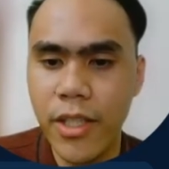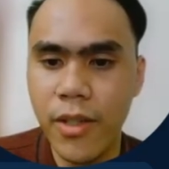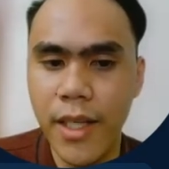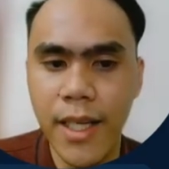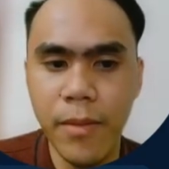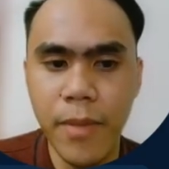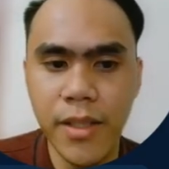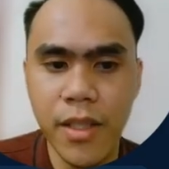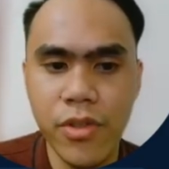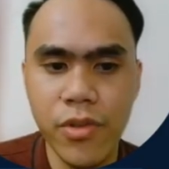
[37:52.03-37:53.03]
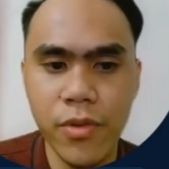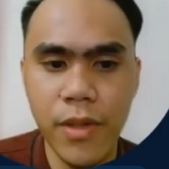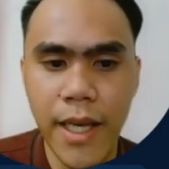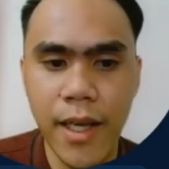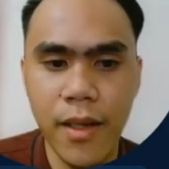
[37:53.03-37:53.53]
actually get message
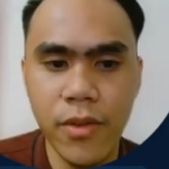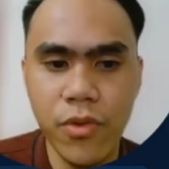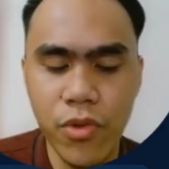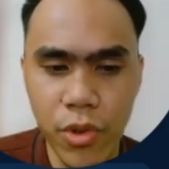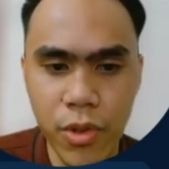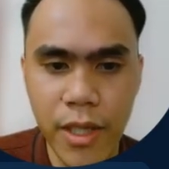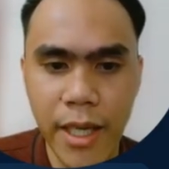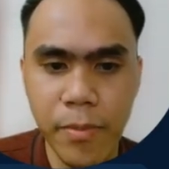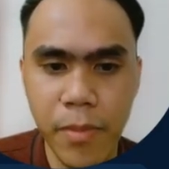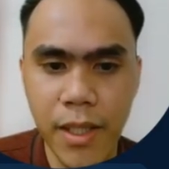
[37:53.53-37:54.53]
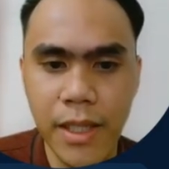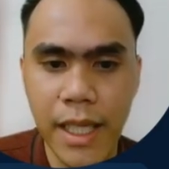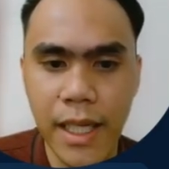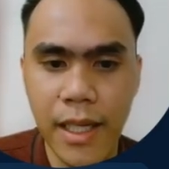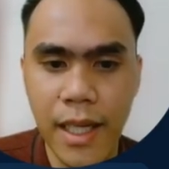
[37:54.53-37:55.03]
through and build the